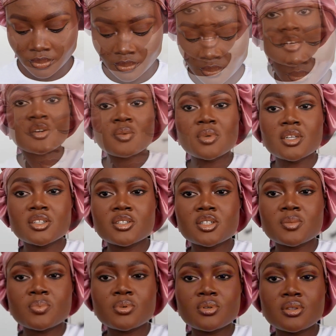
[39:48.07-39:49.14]
I normally
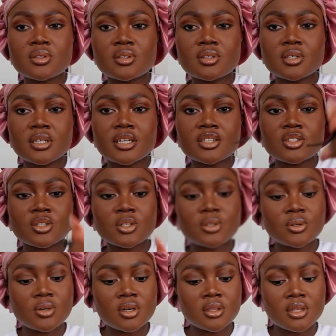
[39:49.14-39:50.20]
just put the lash
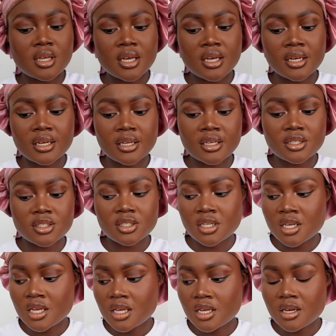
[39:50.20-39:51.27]
glue on the eyelash,
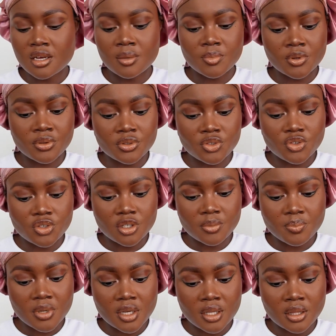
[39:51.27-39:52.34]
on the strip,
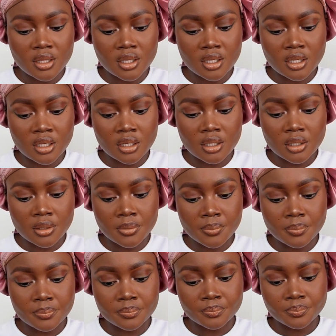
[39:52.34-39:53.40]
and then